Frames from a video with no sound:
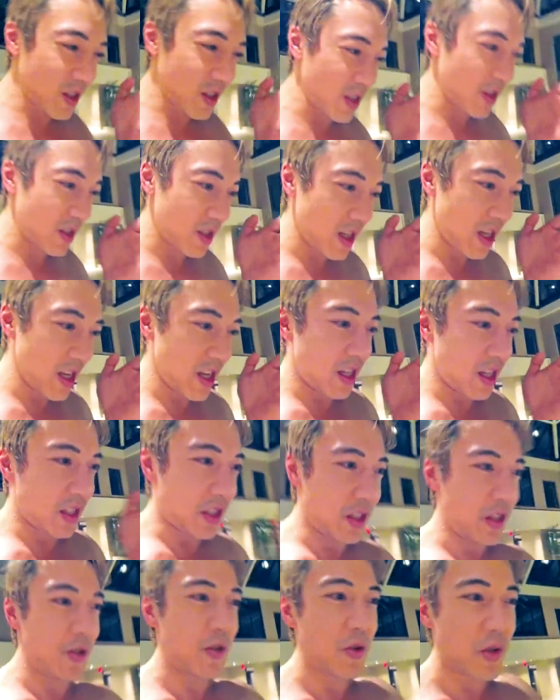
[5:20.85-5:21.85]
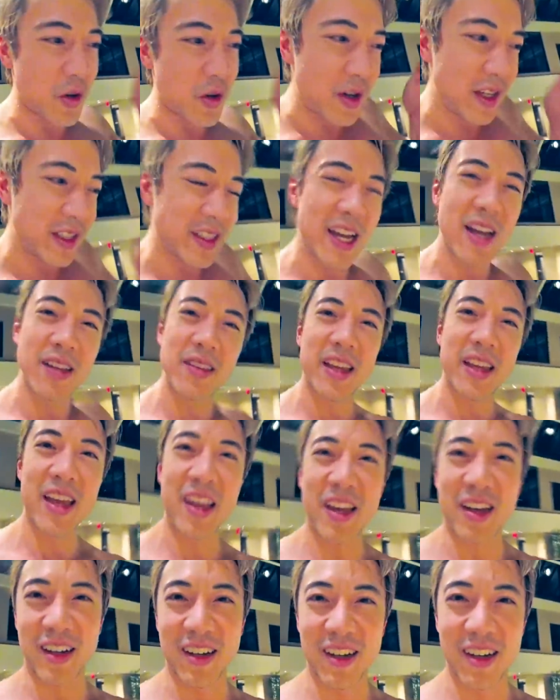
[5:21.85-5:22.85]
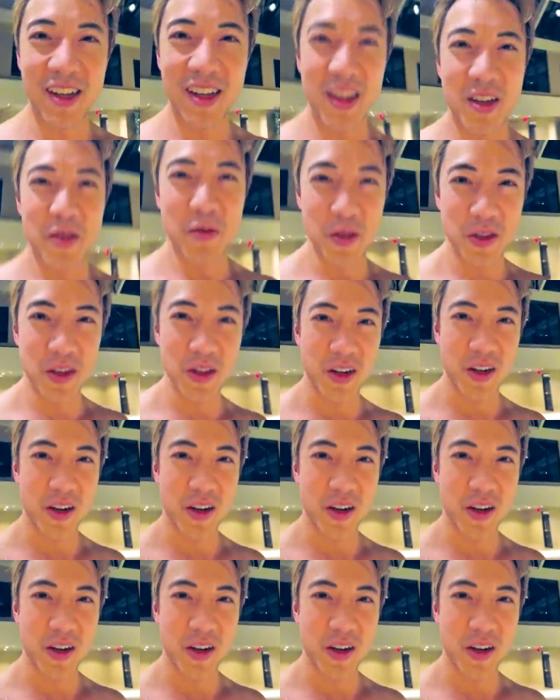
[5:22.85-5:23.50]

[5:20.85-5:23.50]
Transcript: just you going down the hill with your